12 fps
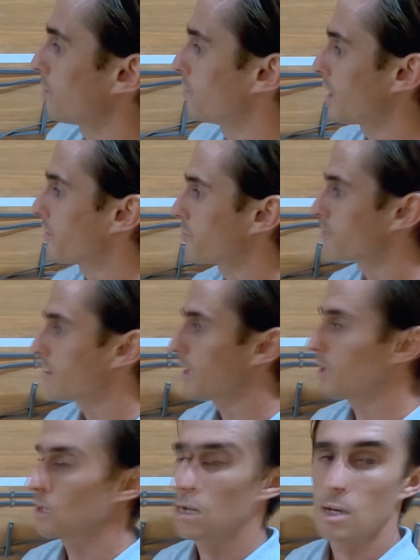we have
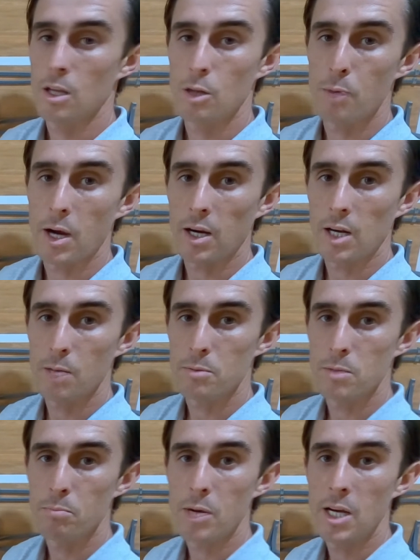created the
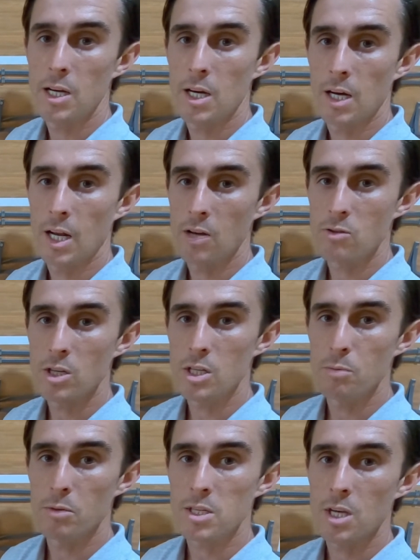macKLIPS, and being an
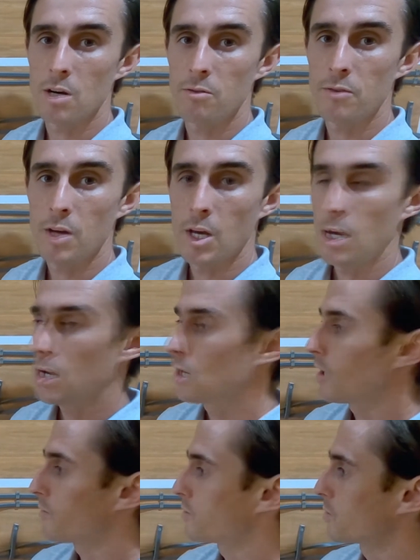electrician myself,
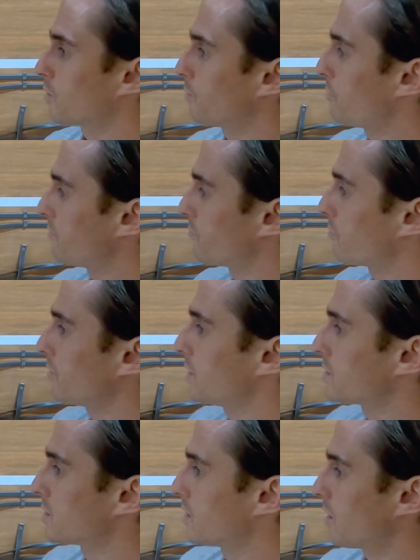I've sort of been through
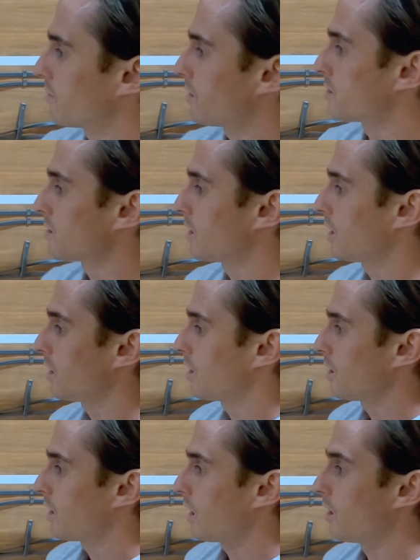these scenarios
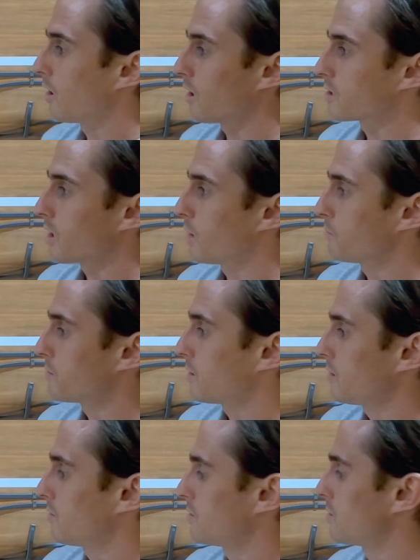a lot of times
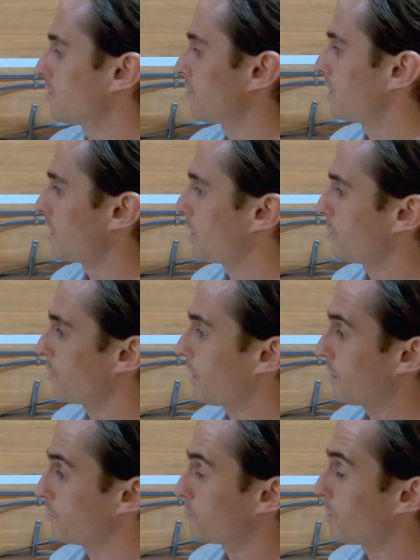during
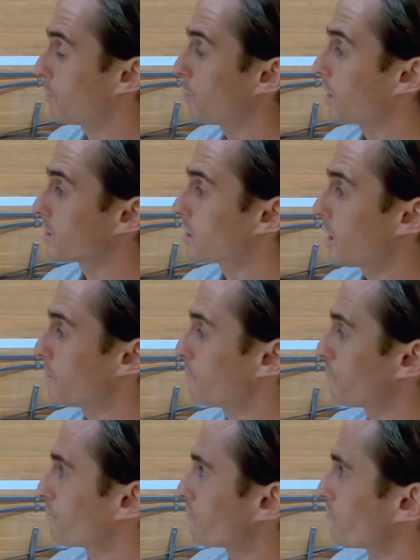my work
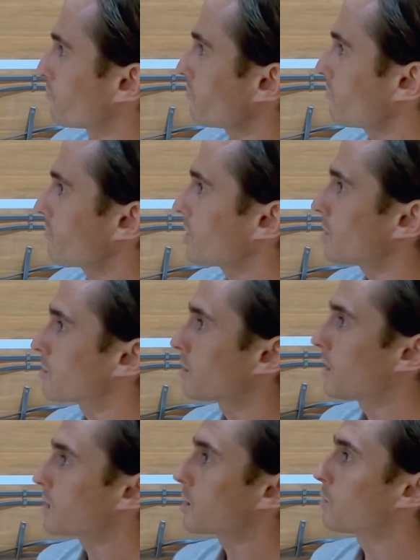time. So
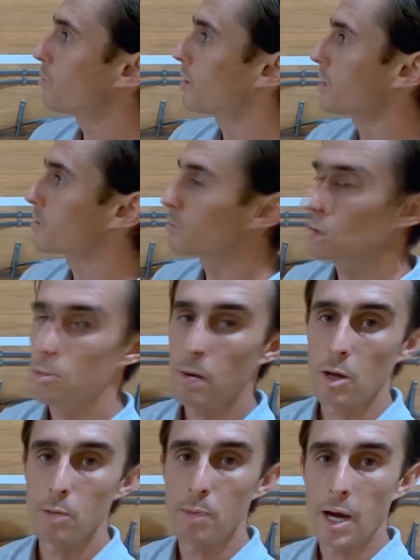let's go on and talk
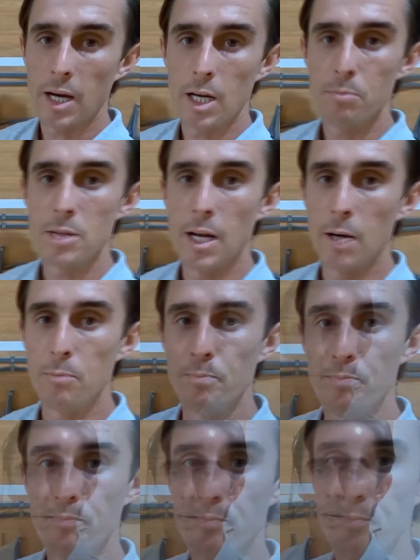about the macKLIPS now.
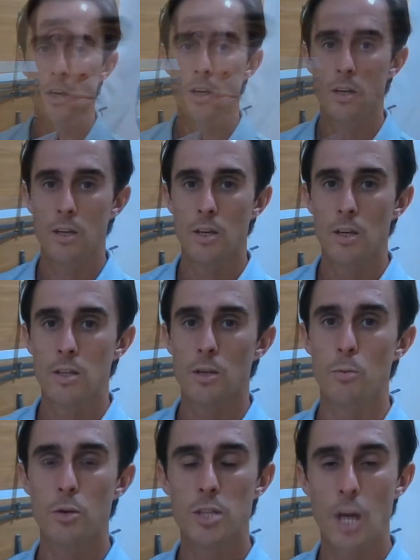So
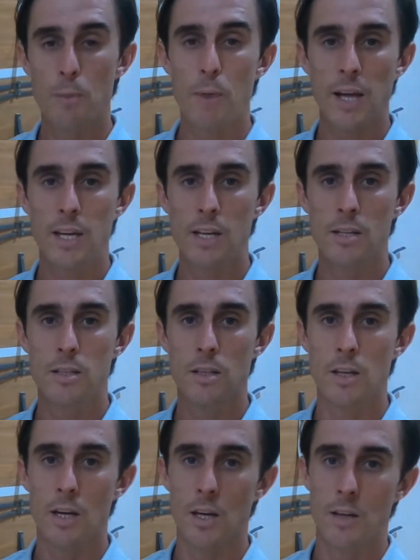we'll step back into
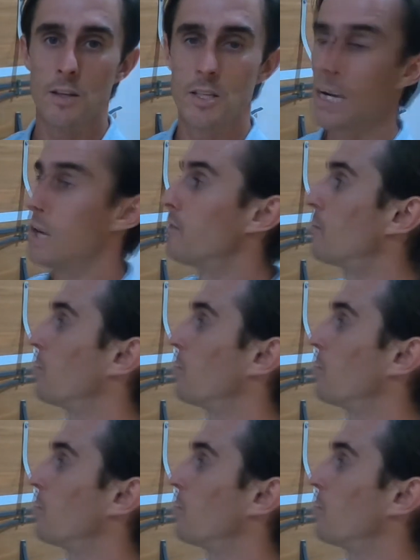the ceiling